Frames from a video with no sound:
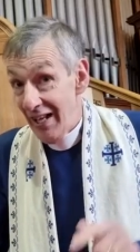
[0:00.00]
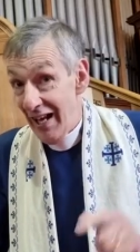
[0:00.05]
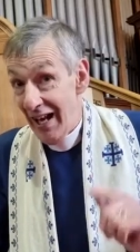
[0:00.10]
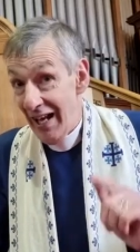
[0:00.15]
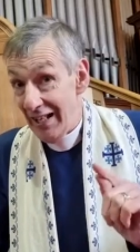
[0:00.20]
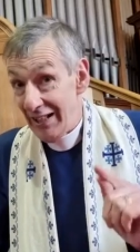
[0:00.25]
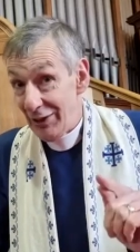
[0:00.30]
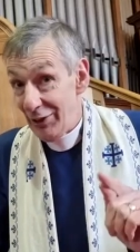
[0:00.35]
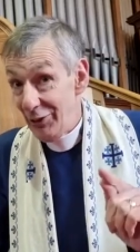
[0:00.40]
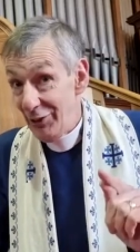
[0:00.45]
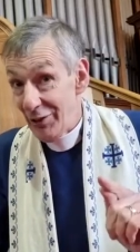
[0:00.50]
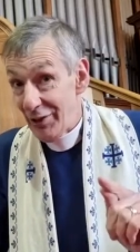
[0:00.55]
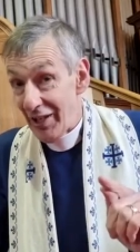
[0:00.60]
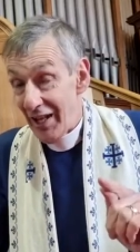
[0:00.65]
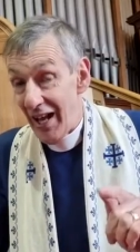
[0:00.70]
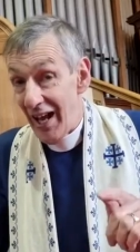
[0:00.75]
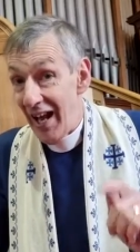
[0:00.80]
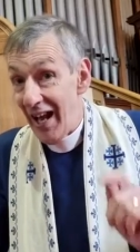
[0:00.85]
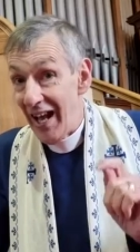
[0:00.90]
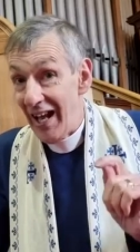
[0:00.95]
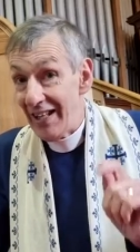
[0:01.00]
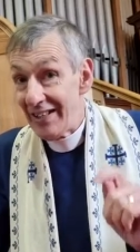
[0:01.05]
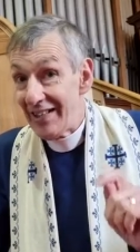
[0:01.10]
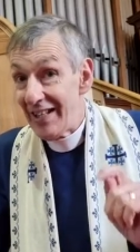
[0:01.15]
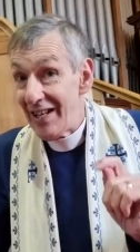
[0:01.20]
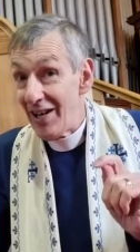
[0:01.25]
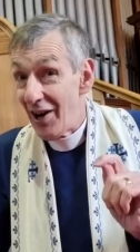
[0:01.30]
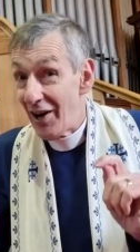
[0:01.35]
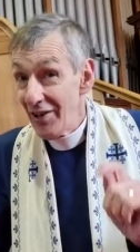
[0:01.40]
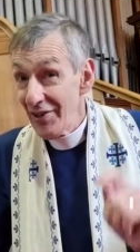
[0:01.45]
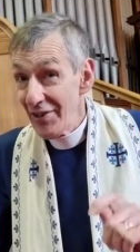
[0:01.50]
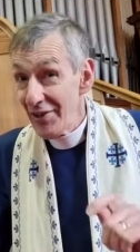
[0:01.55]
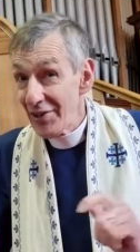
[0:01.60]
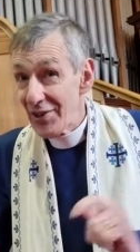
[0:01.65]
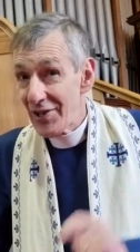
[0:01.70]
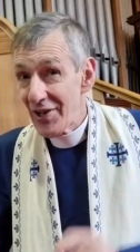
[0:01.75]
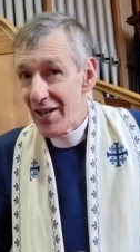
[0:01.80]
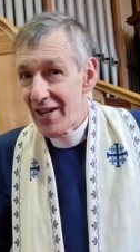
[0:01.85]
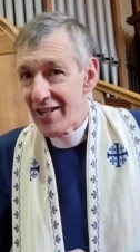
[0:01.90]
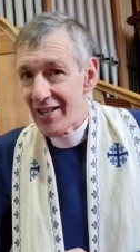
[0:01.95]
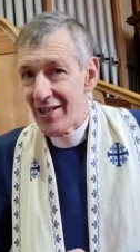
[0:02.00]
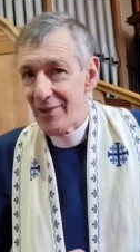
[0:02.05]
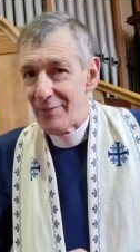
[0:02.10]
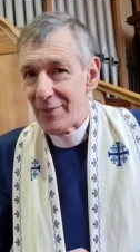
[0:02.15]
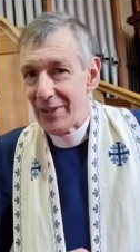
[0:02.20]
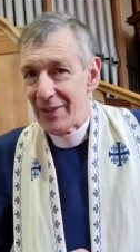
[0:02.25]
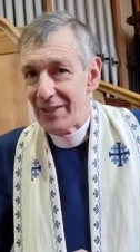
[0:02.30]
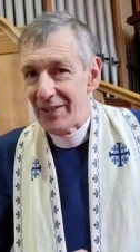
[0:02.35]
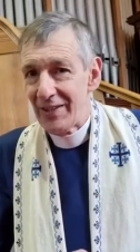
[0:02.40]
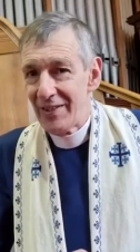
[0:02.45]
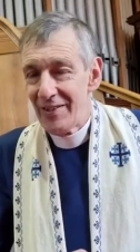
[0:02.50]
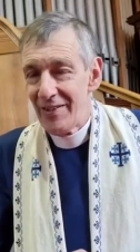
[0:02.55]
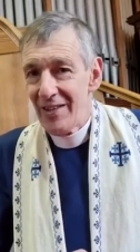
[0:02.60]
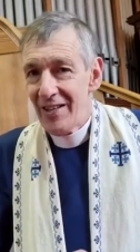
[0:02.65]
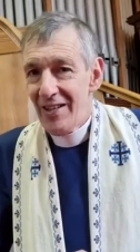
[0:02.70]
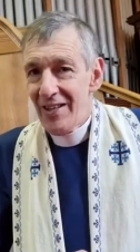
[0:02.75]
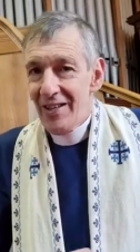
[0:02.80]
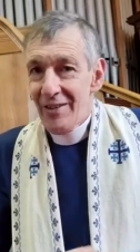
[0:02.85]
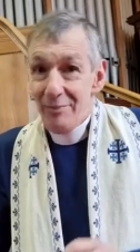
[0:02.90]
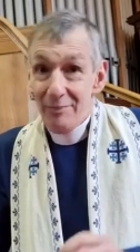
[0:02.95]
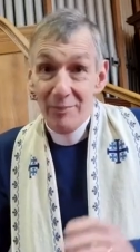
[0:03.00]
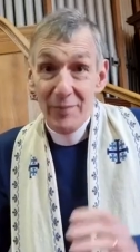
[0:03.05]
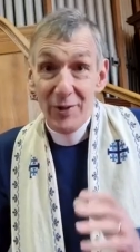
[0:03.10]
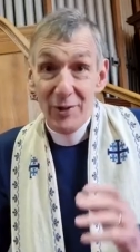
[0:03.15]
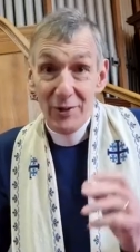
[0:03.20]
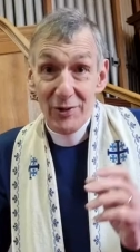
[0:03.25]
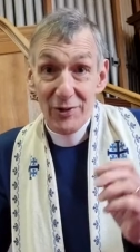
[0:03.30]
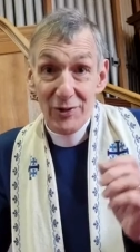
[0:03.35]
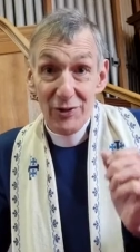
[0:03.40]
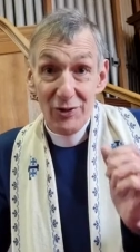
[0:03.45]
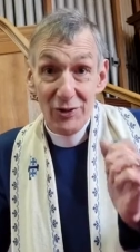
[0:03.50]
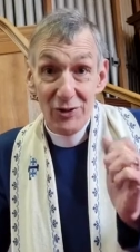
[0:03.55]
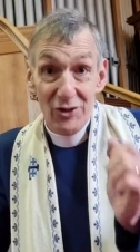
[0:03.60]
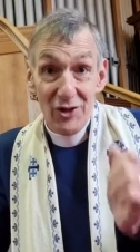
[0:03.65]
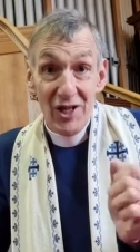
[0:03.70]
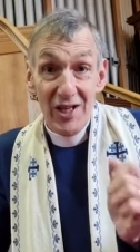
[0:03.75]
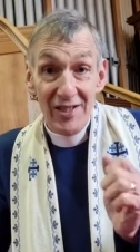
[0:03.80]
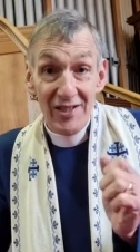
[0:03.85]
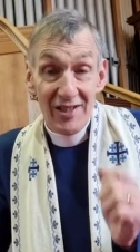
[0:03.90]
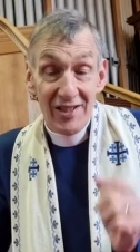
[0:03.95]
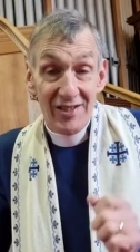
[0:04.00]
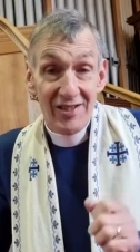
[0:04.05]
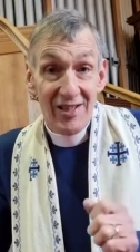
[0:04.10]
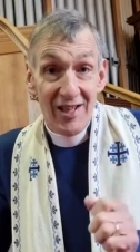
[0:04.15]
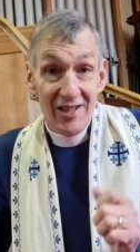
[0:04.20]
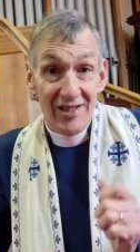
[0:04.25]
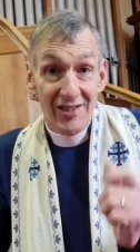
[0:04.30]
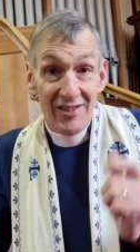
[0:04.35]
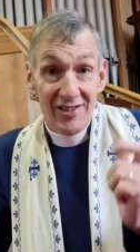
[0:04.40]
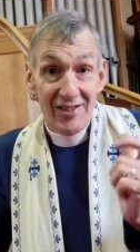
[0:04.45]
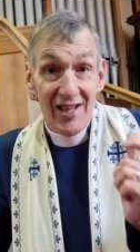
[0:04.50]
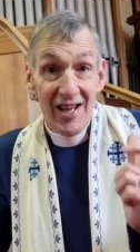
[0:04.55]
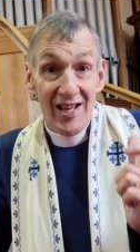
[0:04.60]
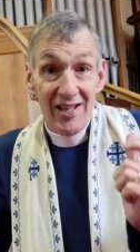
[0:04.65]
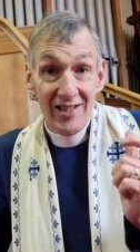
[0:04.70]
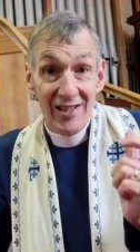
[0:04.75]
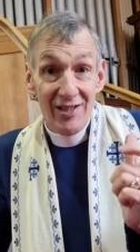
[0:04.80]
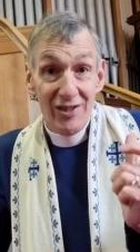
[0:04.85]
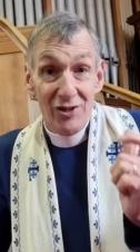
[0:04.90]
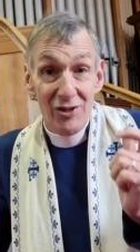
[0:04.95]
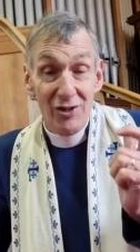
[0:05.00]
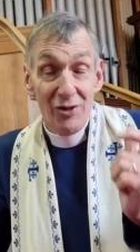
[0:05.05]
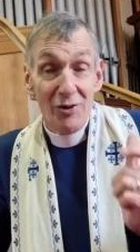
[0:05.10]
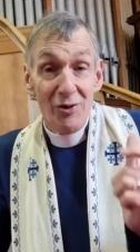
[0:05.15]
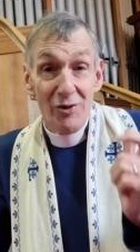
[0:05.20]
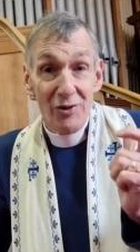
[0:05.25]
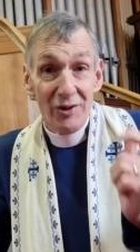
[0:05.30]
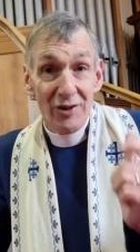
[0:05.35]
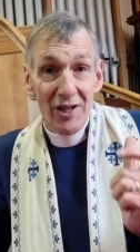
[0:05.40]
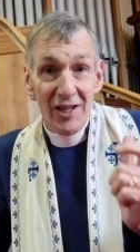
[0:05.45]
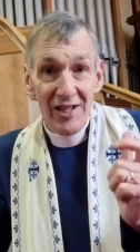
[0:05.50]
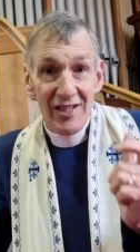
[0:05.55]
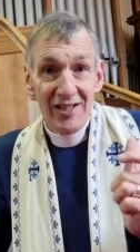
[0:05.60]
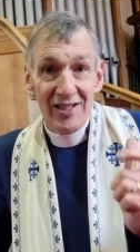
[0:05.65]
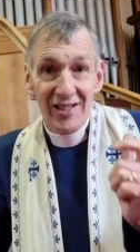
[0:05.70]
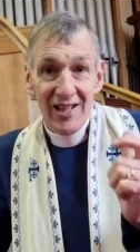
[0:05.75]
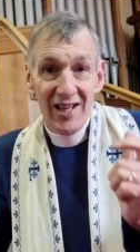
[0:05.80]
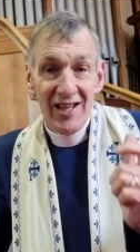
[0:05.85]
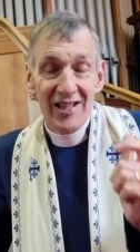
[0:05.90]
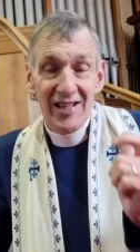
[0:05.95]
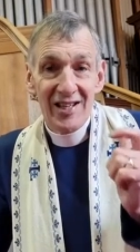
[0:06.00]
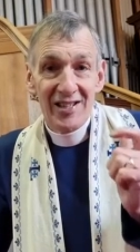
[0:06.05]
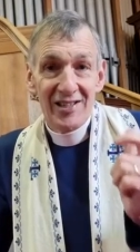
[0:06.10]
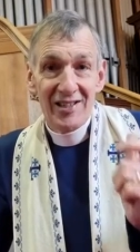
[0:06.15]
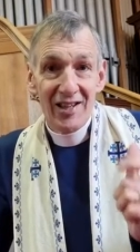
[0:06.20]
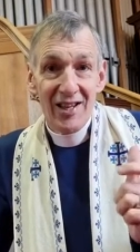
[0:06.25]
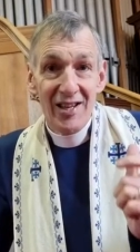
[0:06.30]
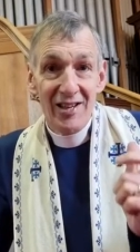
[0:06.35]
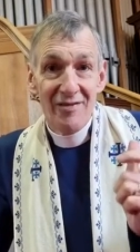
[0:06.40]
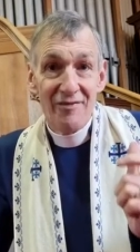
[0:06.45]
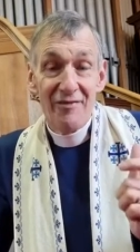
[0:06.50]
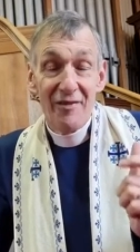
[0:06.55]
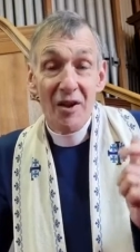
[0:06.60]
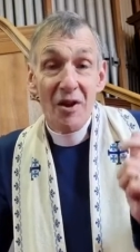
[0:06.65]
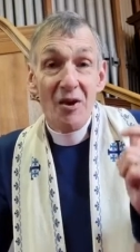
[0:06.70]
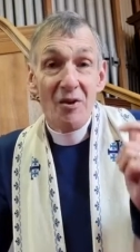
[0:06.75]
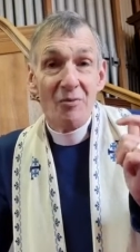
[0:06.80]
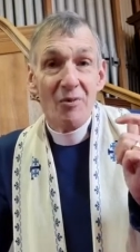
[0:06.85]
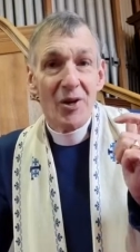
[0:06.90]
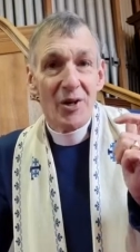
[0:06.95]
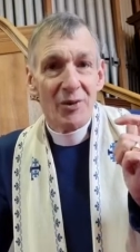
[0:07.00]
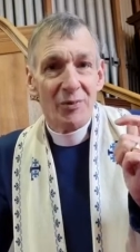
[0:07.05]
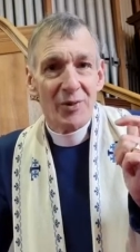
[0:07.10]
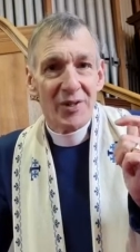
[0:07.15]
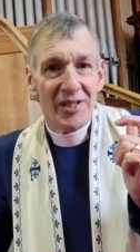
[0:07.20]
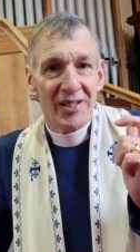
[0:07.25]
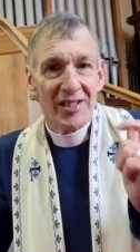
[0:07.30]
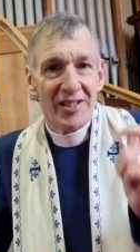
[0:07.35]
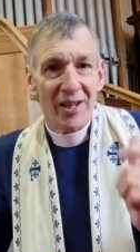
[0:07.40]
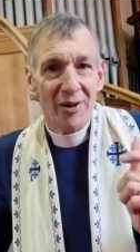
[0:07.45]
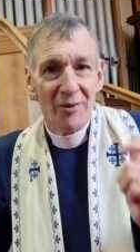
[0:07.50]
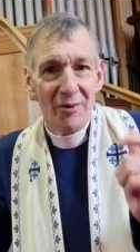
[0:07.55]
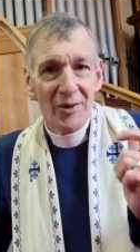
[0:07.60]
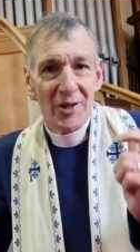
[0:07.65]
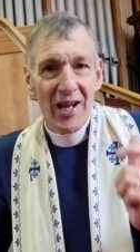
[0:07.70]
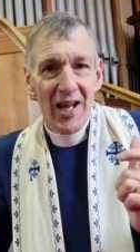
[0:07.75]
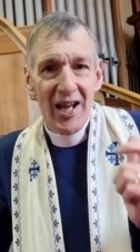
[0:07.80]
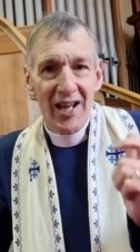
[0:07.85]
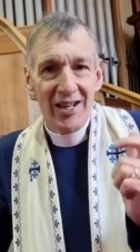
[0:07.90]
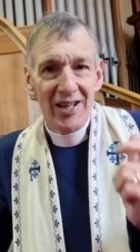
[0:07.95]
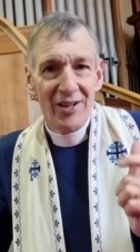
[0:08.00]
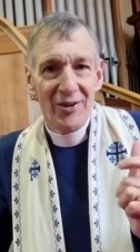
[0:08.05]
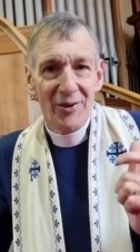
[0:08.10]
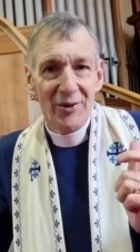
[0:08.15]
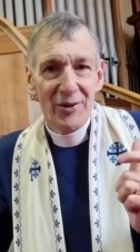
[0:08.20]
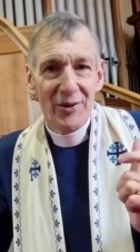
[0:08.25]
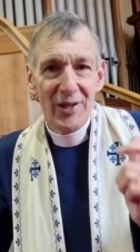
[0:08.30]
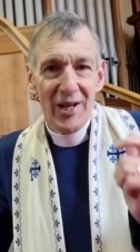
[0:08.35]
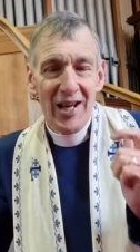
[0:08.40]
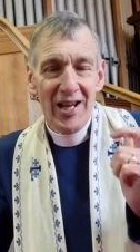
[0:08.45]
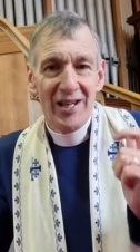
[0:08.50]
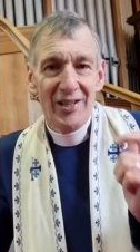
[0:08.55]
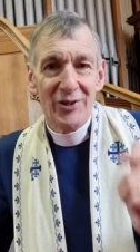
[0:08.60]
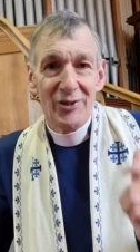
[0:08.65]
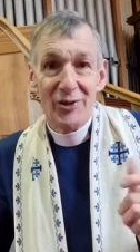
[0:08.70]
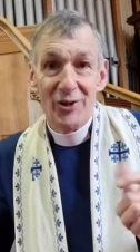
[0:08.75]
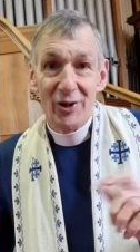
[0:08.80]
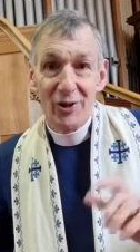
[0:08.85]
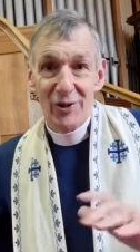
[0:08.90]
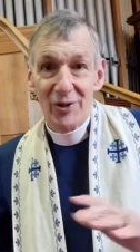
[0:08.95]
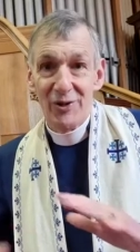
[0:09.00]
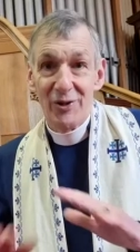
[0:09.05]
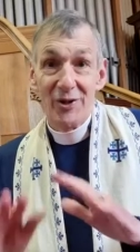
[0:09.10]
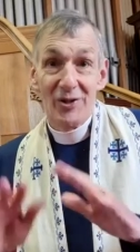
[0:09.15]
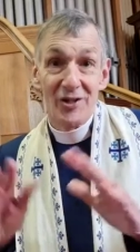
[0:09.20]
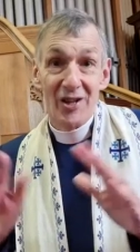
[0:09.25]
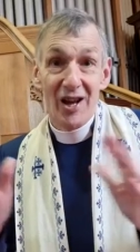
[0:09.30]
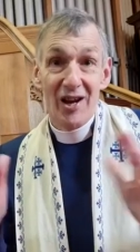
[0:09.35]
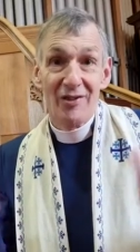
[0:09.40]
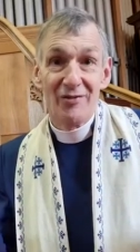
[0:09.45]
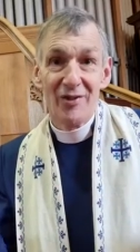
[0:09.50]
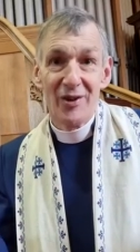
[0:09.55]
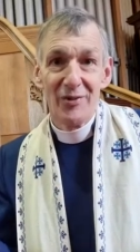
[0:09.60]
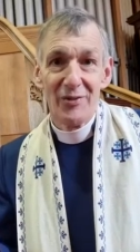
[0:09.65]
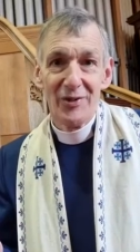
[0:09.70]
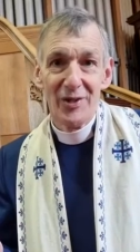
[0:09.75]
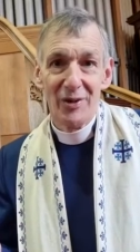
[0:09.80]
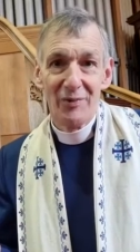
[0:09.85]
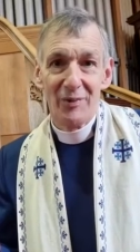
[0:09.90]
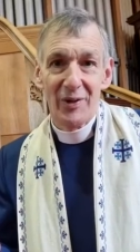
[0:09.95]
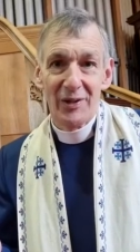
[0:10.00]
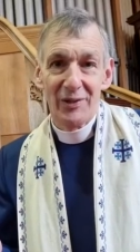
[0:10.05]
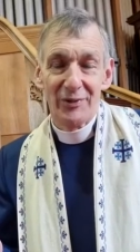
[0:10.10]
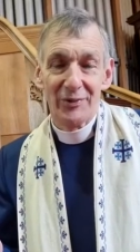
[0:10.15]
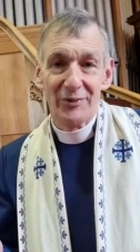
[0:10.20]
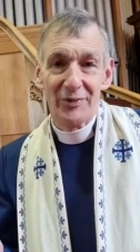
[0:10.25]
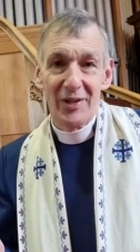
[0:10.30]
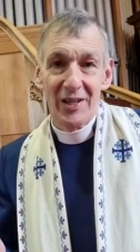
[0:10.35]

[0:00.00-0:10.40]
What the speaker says: and look at the other sacrament, because Jesus said two things in his life which we still carry on in churches around the world.